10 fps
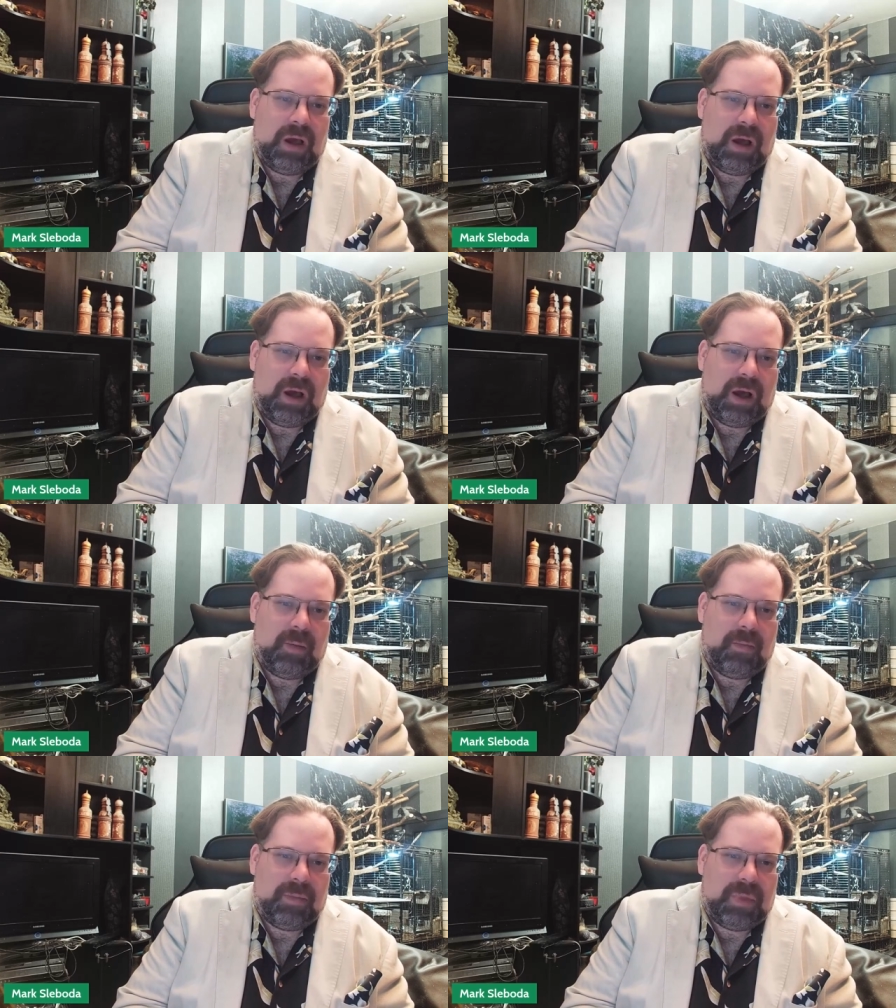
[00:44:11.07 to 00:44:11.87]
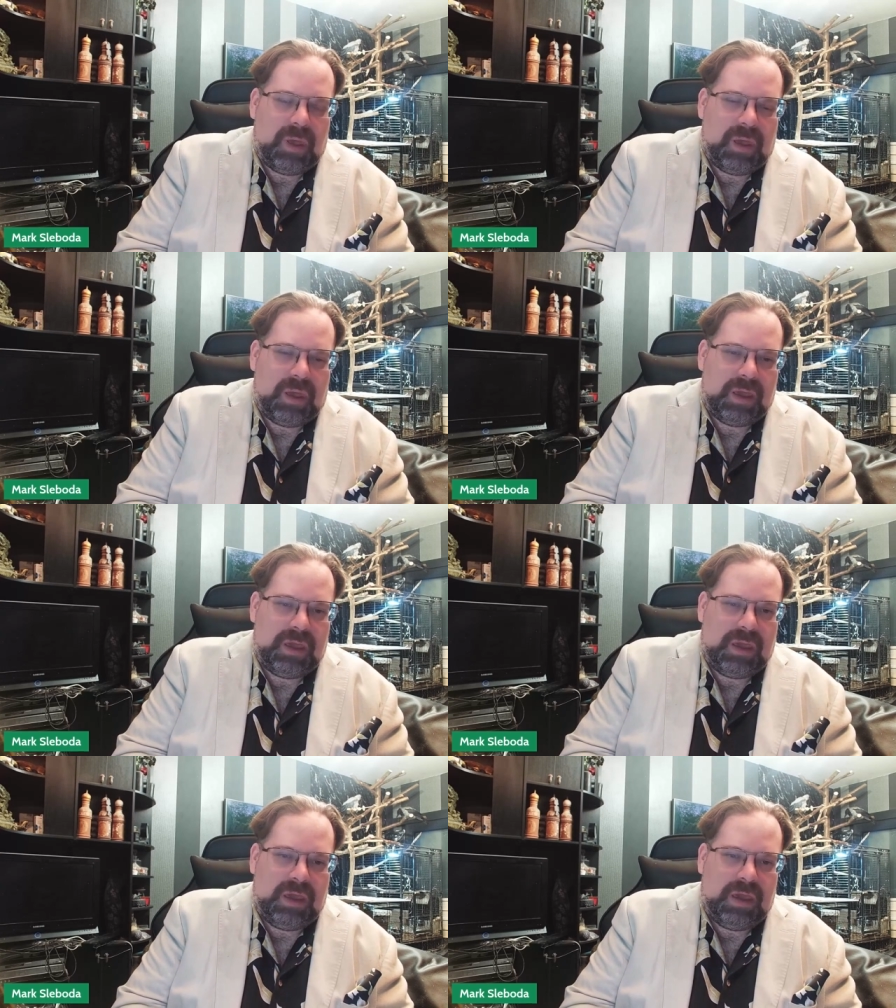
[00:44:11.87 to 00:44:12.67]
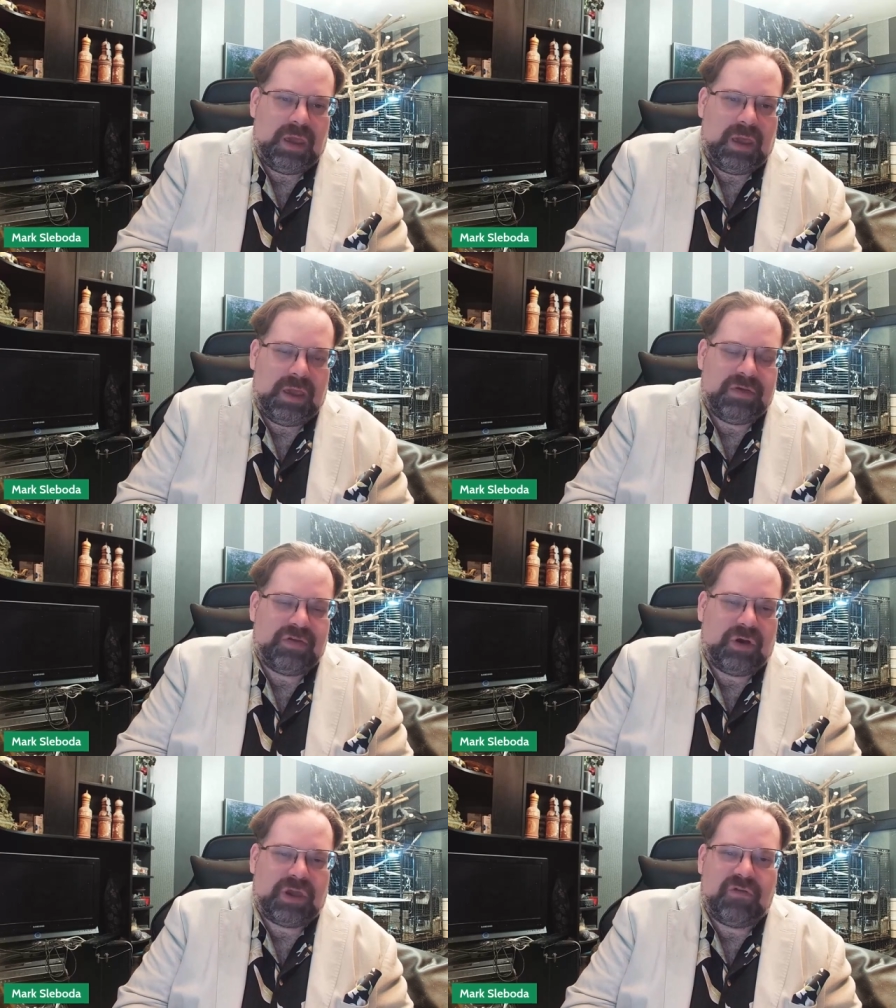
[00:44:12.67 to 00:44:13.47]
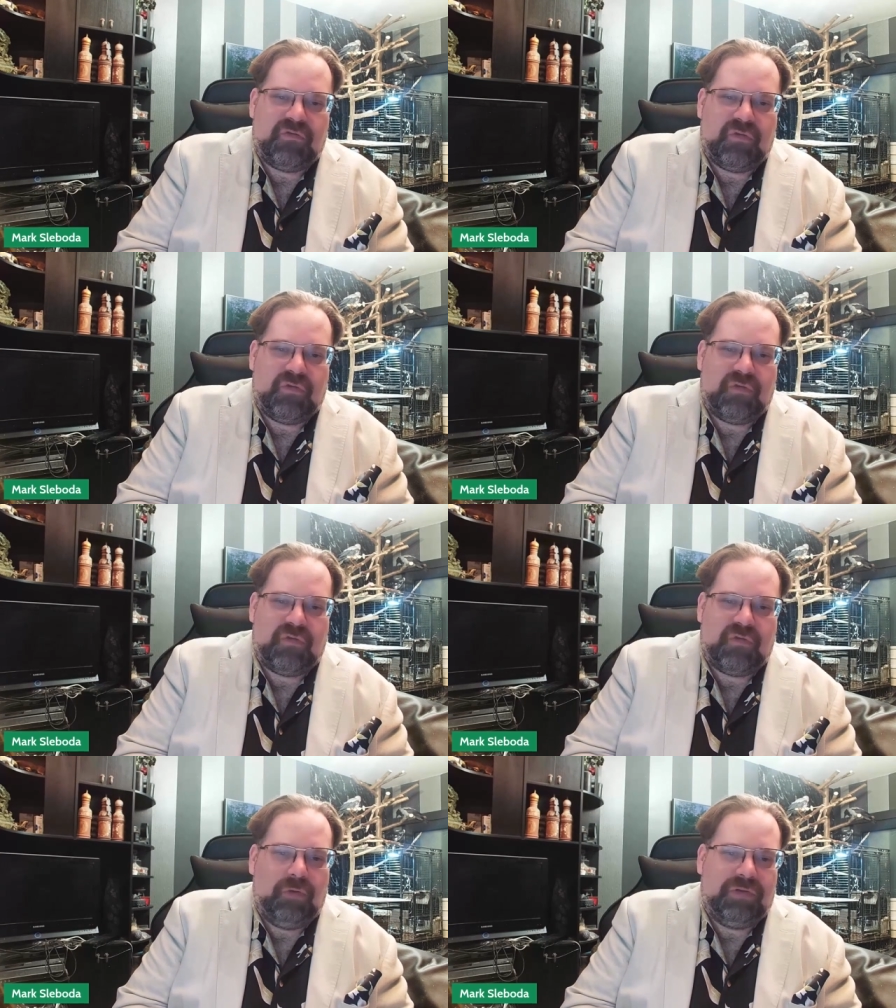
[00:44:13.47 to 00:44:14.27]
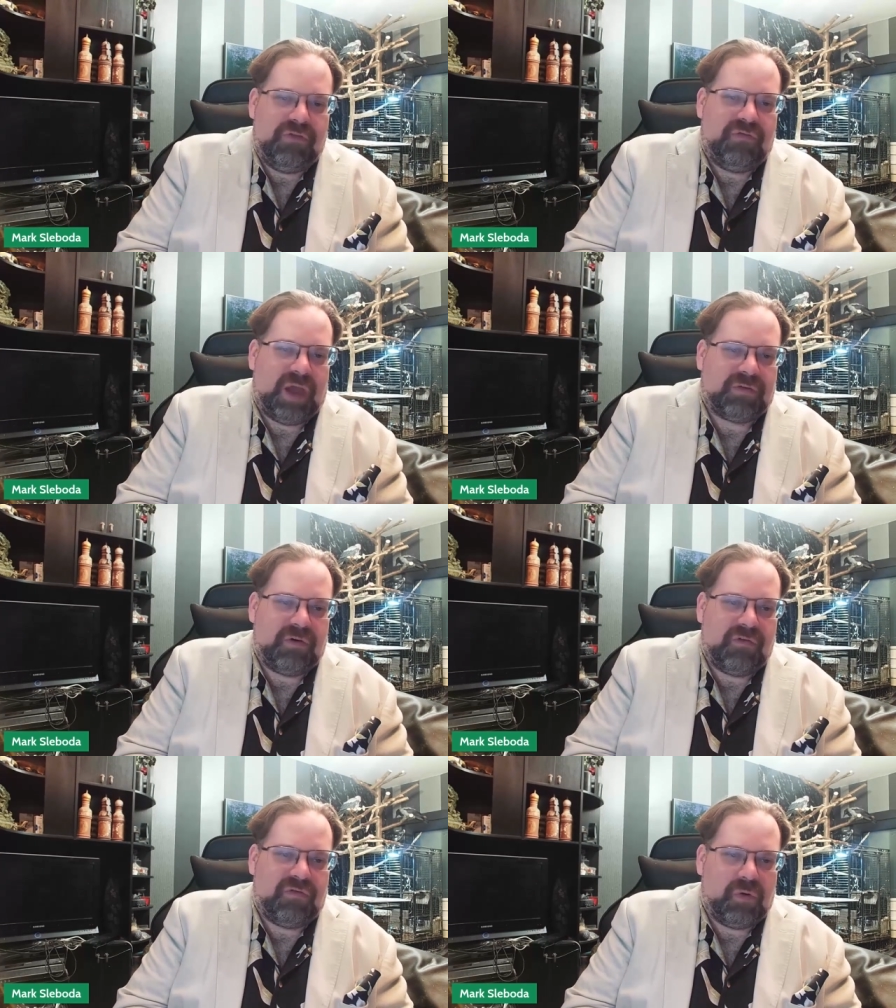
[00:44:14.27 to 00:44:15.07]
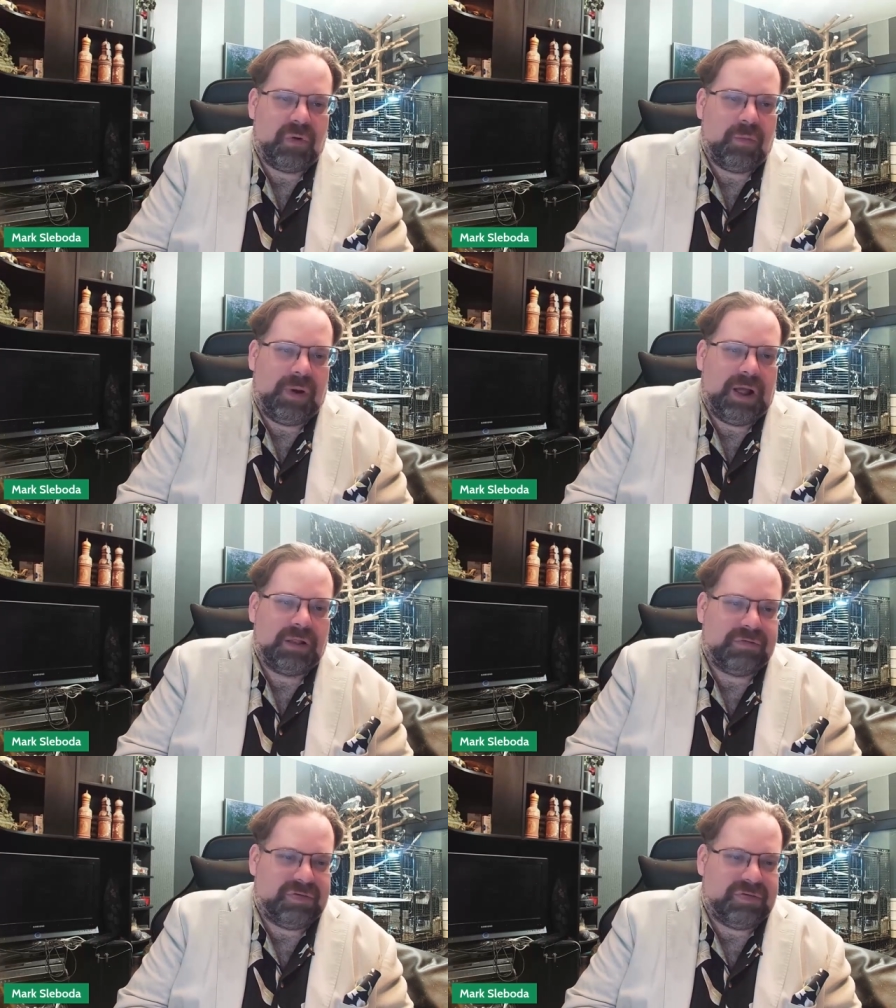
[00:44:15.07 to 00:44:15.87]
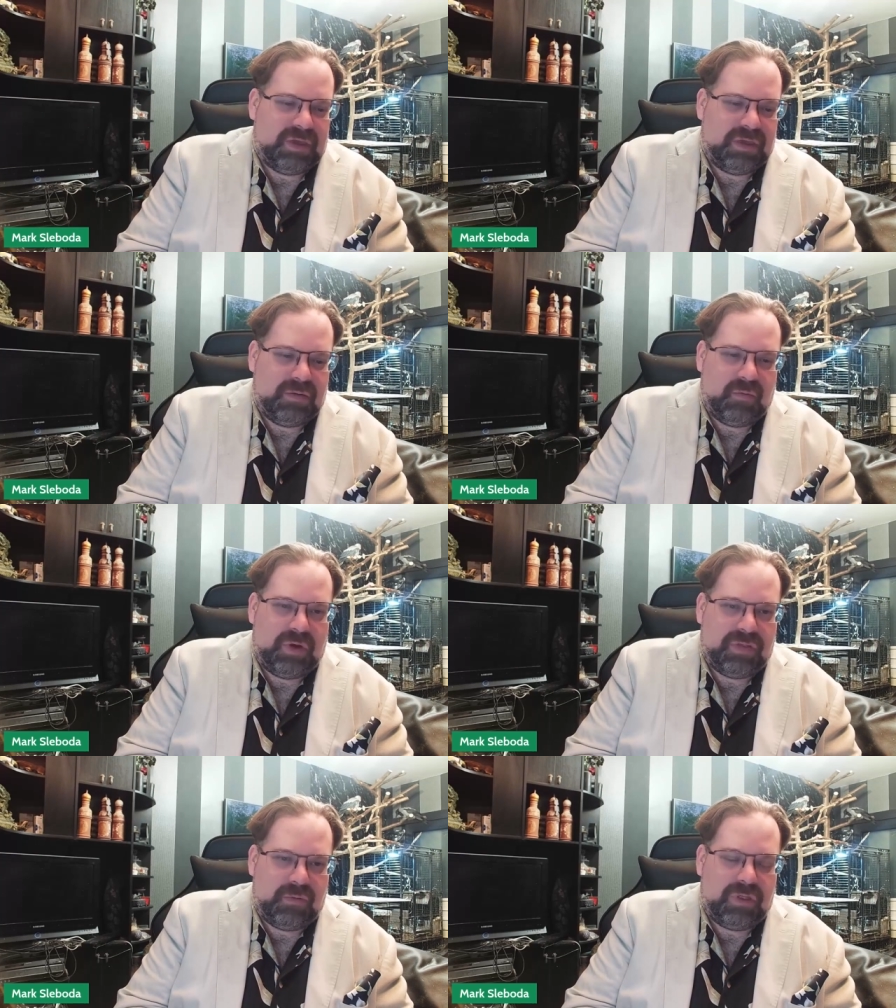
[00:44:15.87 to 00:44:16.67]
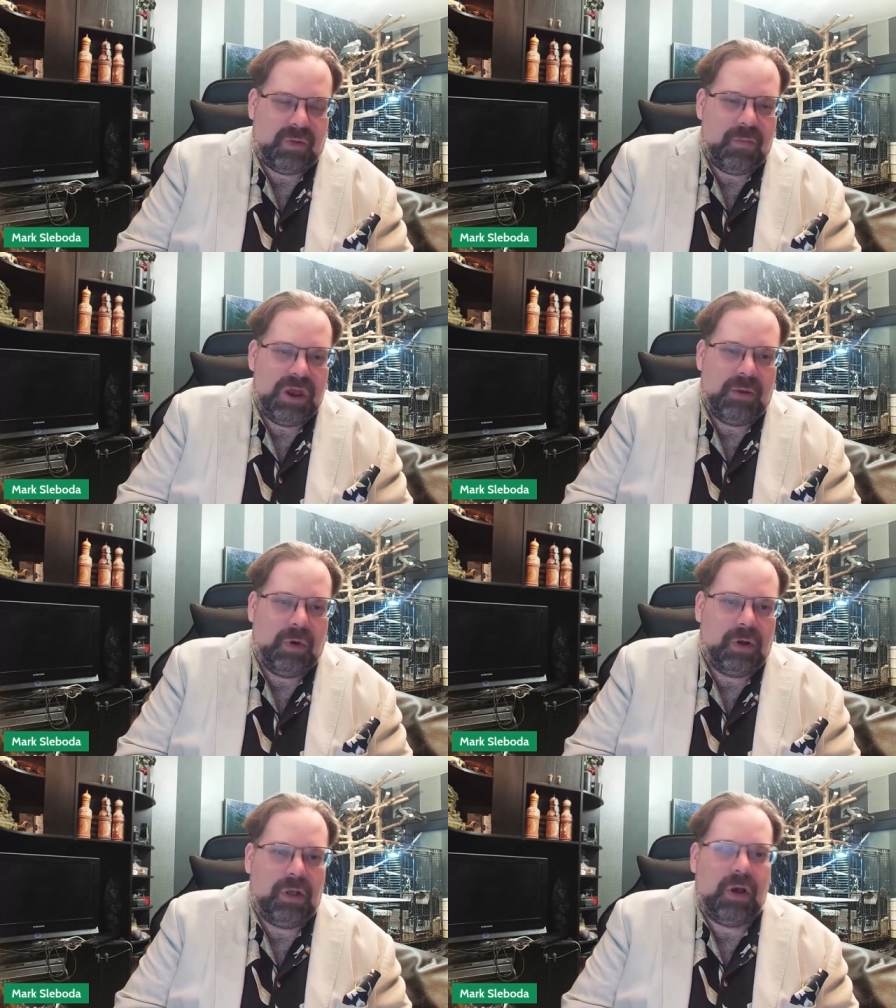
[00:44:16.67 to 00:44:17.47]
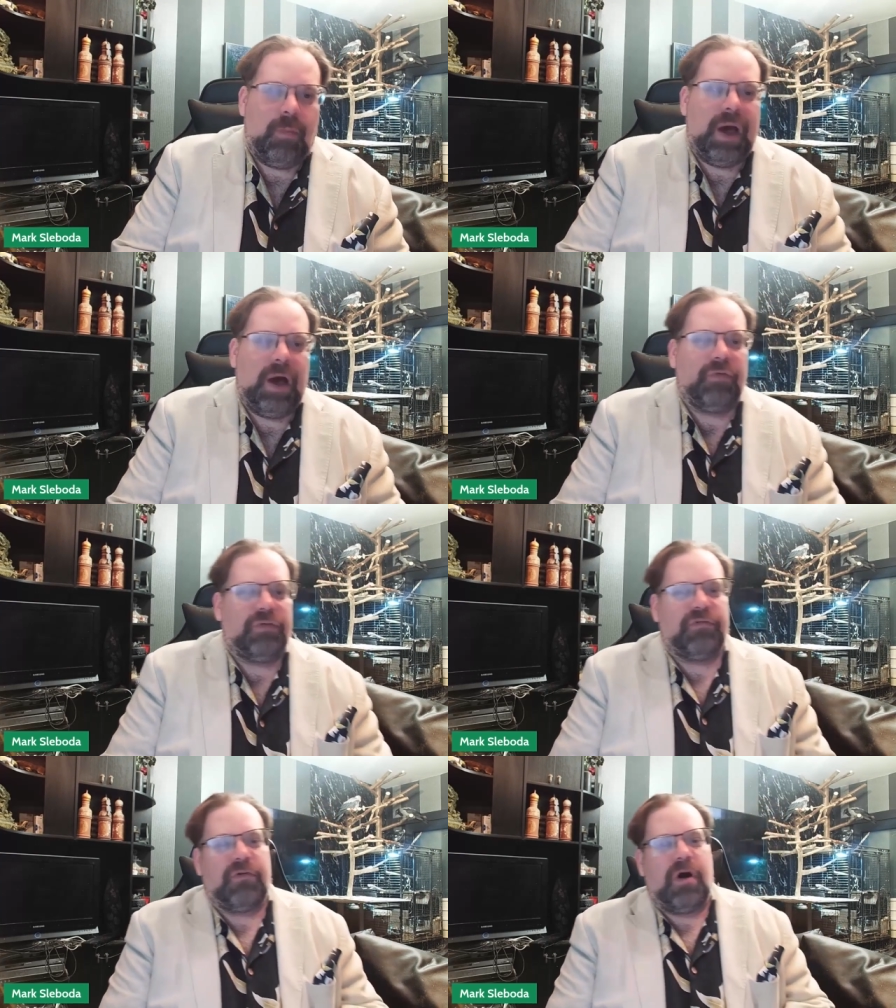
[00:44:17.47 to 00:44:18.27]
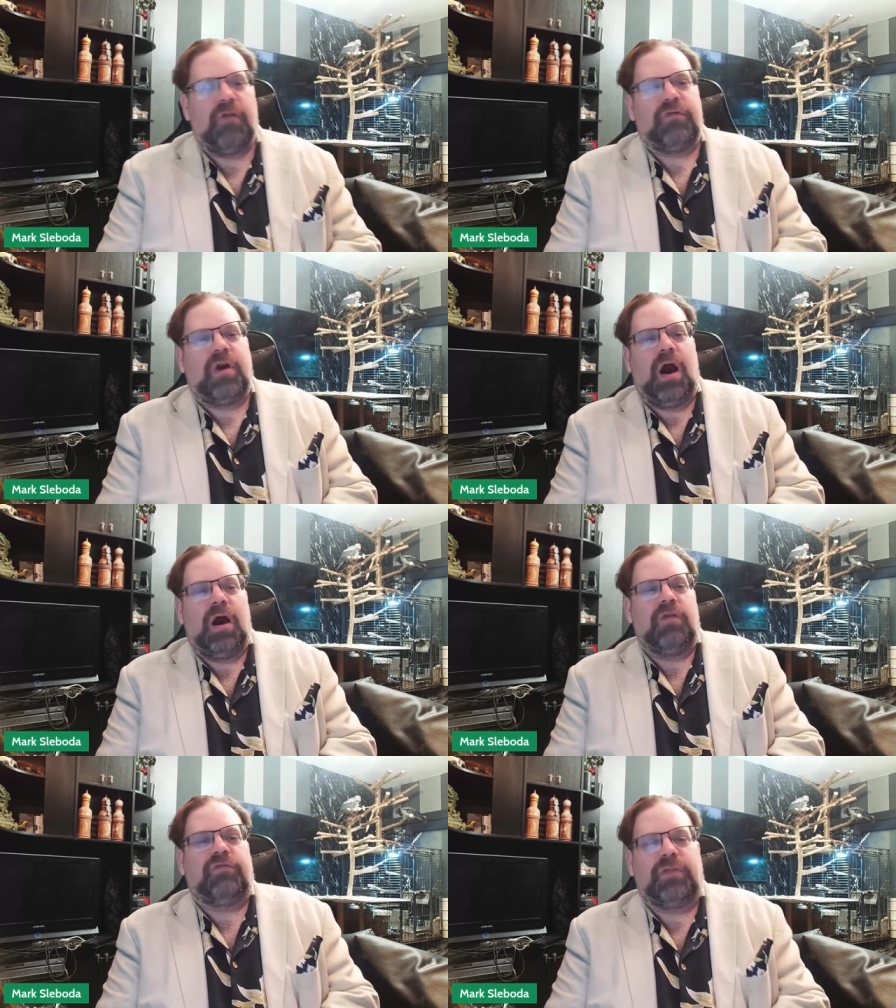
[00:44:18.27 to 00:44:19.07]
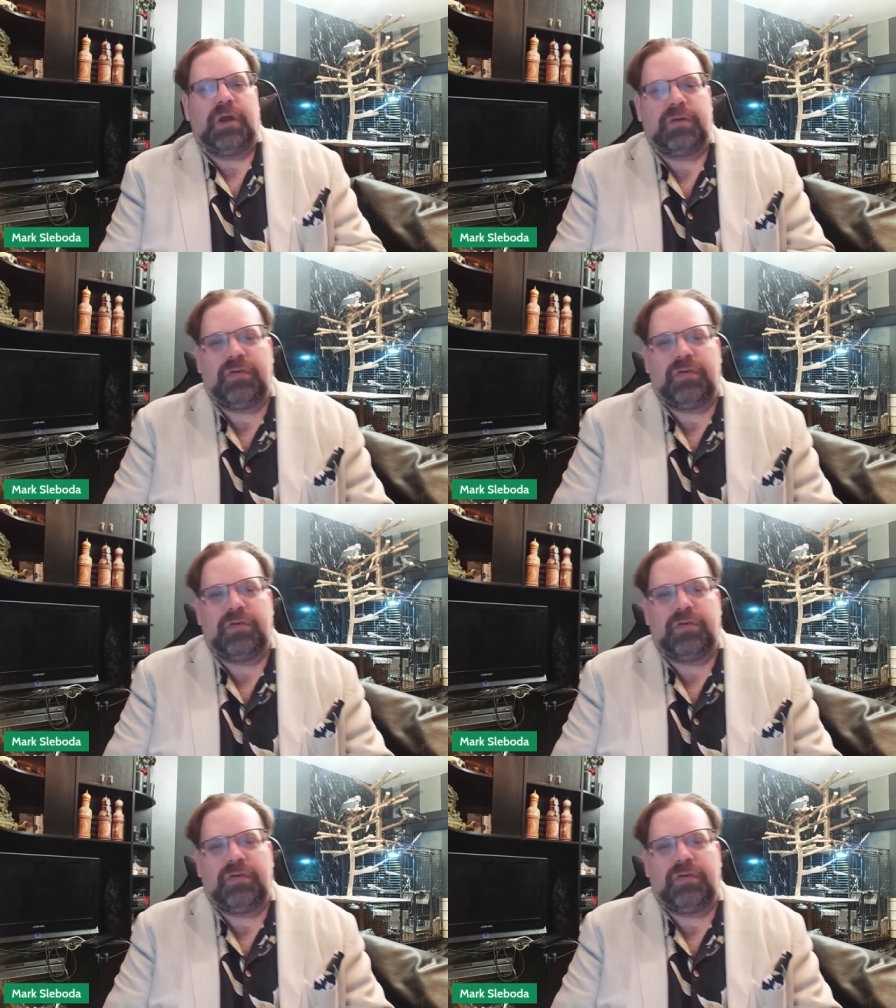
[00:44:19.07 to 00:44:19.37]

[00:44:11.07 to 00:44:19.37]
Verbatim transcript: Um, he, he is looking for a multi-vector foreign policy with with a minimal amount of of conflict.